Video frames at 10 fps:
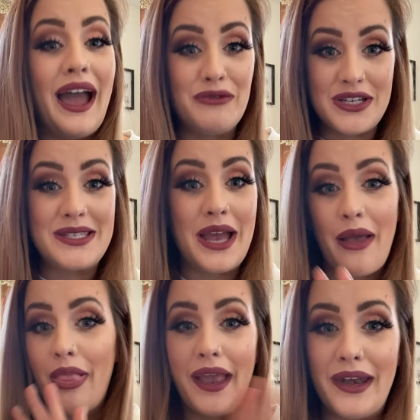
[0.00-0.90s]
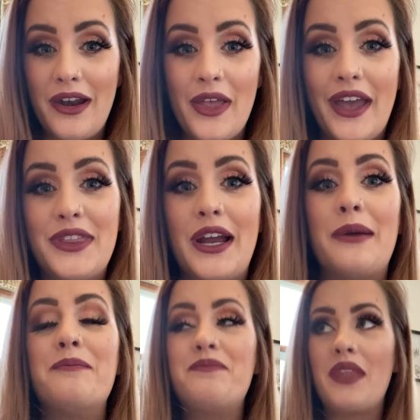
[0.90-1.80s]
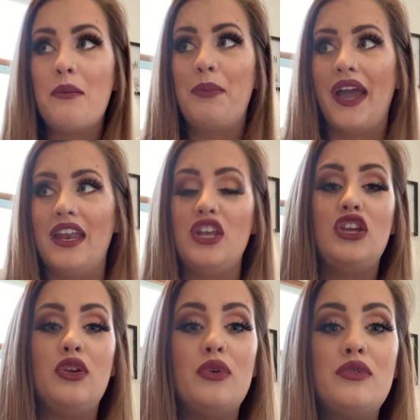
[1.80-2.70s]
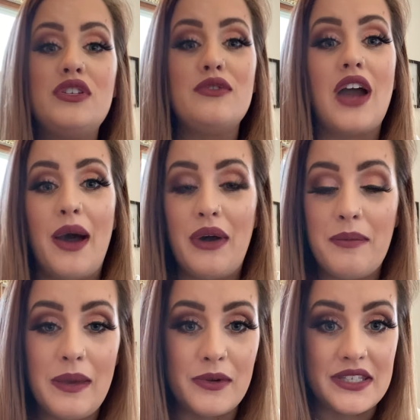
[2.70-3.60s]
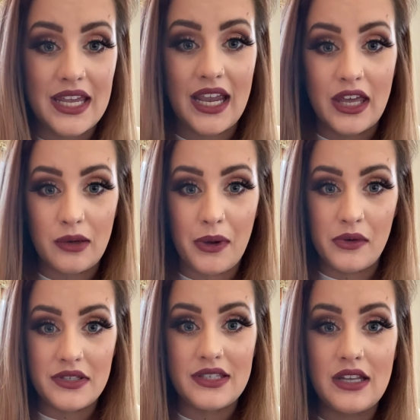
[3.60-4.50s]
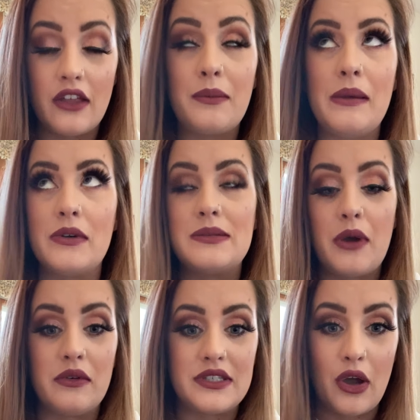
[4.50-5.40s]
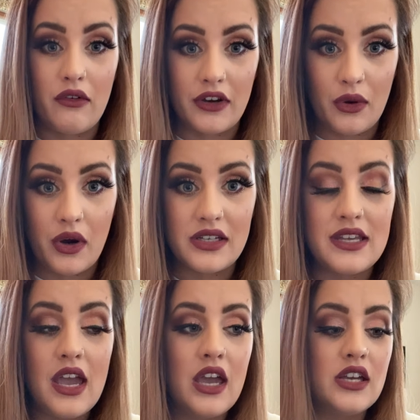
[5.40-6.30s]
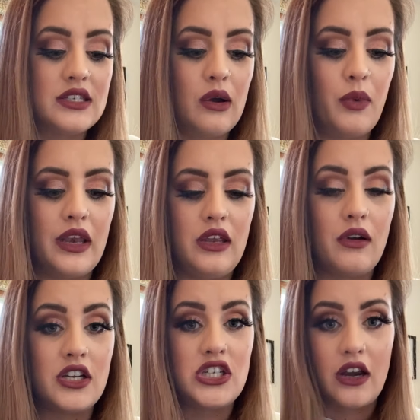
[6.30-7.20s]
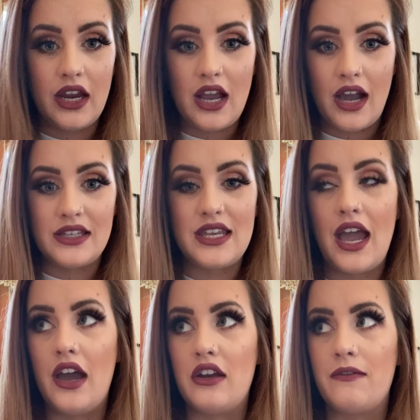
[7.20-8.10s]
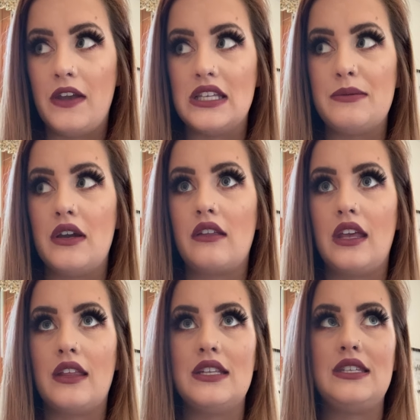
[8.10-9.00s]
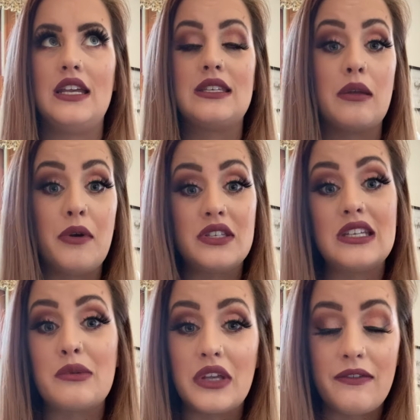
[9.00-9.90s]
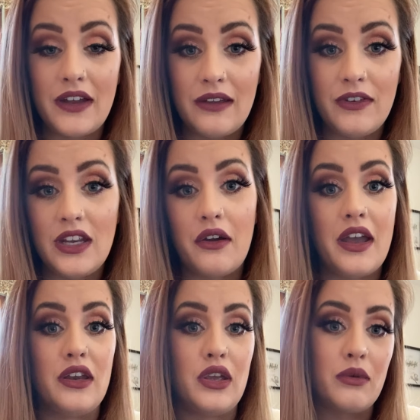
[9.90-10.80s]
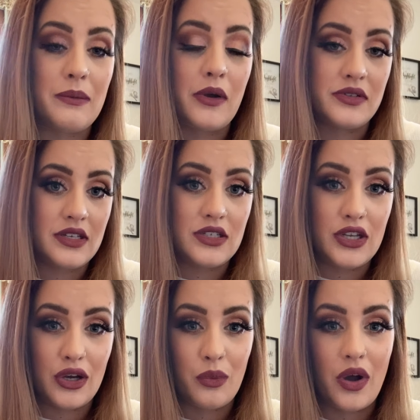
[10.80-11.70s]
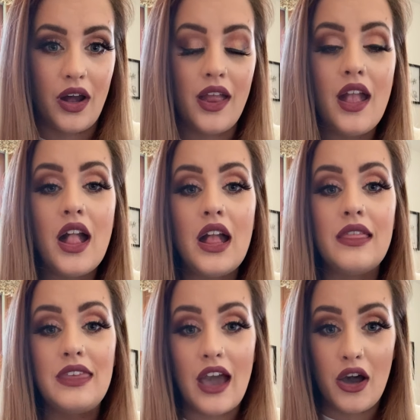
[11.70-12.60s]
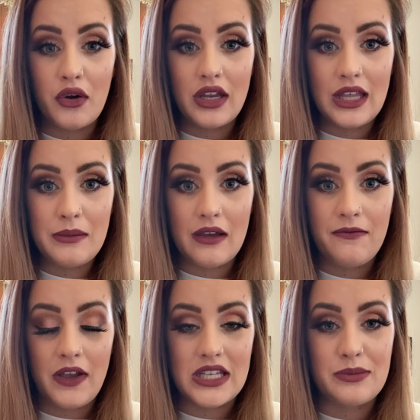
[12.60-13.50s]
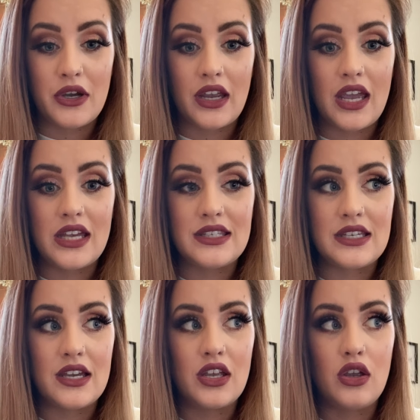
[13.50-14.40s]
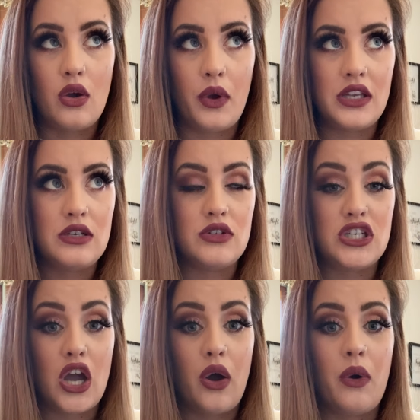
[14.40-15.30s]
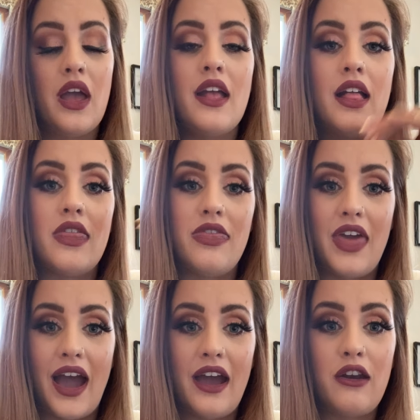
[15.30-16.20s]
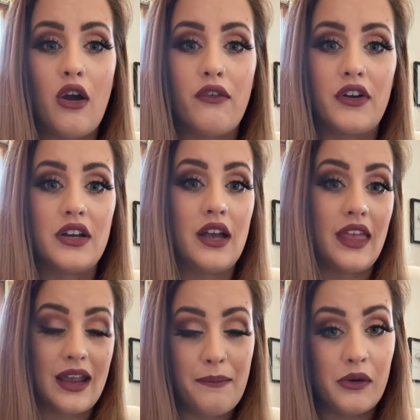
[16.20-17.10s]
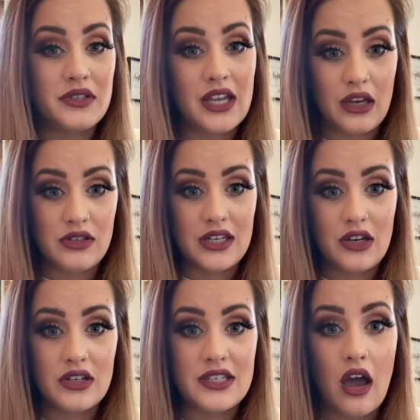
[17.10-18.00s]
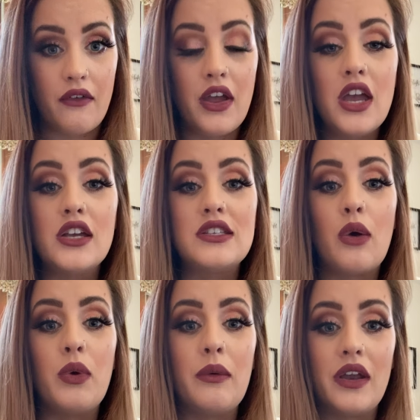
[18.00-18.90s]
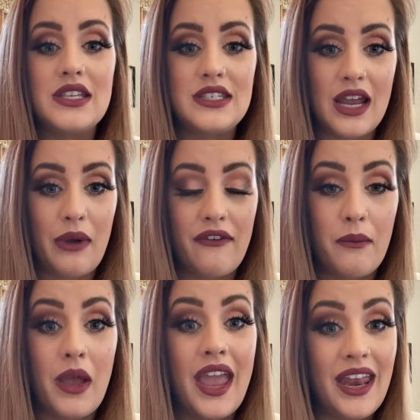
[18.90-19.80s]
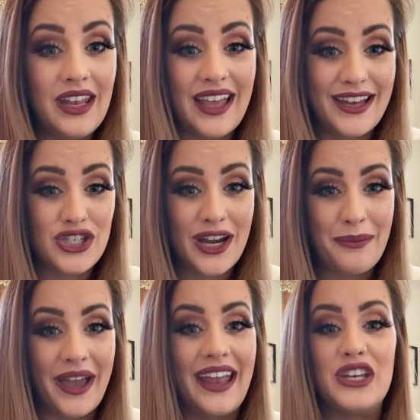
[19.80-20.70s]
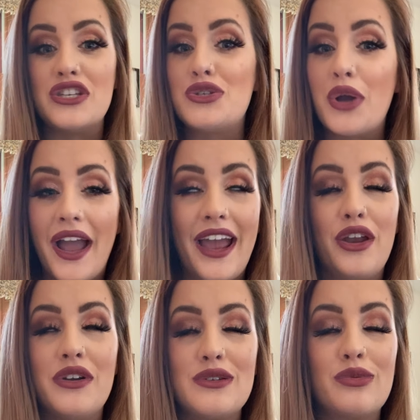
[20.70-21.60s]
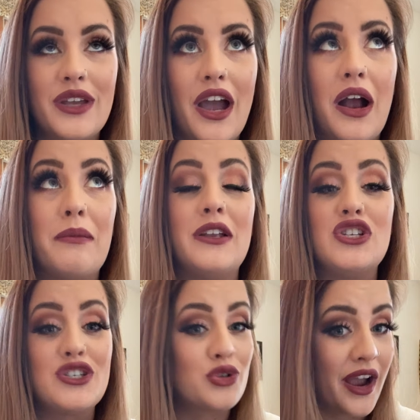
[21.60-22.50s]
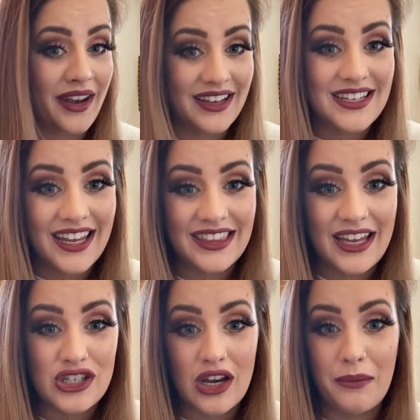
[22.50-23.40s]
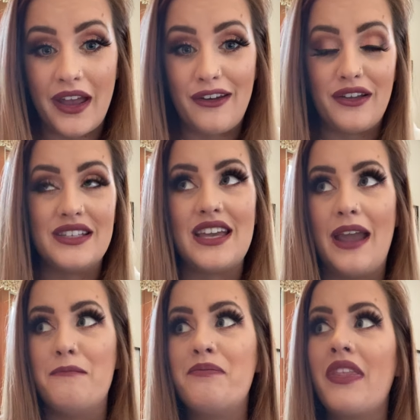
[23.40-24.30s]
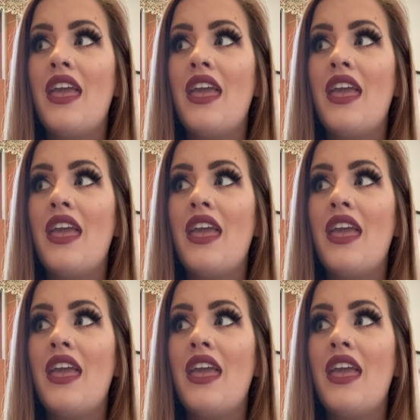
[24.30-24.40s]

I'm just laying it all out there but you do not want people seeing other posts other people's posts over yours so when you are sharing content on your facebook like let's say somebody posted a really funny video and you repost it to your wall the algorithm of Facebook is going to show that over like a post that you did yourself. So we want to stay away from hitting that share button. Just try, I know it's really hard, but just try not to hit that share button all the time.